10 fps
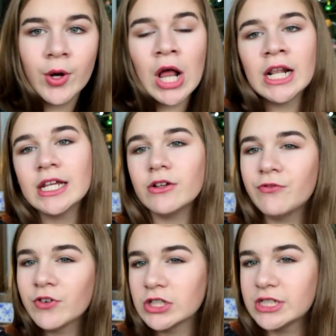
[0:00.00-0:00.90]
a little
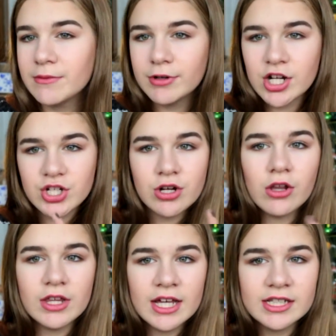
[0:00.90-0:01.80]
first impression
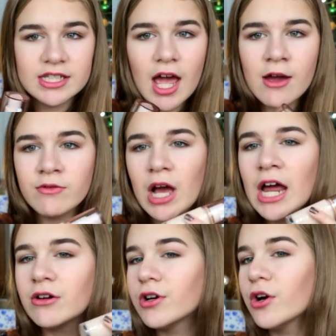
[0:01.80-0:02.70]
on this. I
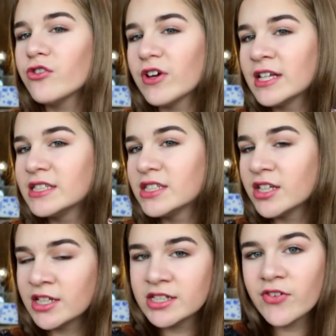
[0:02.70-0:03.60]
don't know if it's
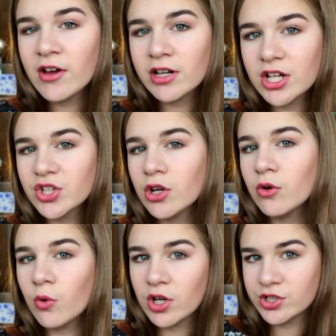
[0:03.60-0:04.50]
this foundation
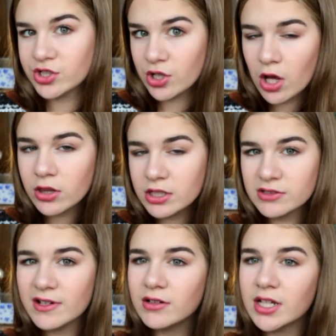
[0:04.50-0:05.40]
or it's not this
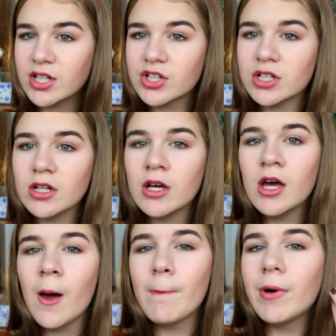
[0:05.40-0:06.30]
foundation,
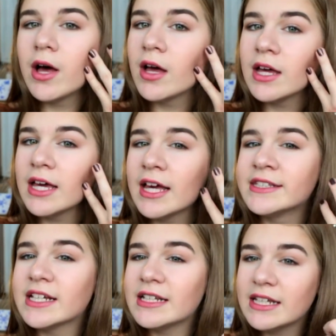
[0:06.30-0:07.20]
but
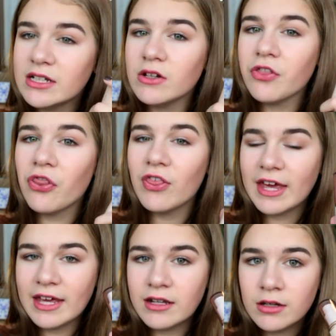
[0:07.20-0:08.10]
it's a little
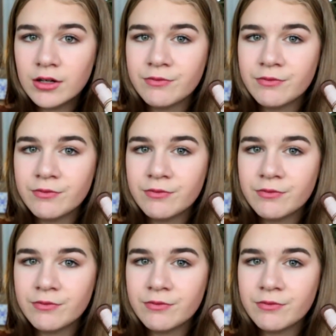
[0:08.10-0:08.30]
thin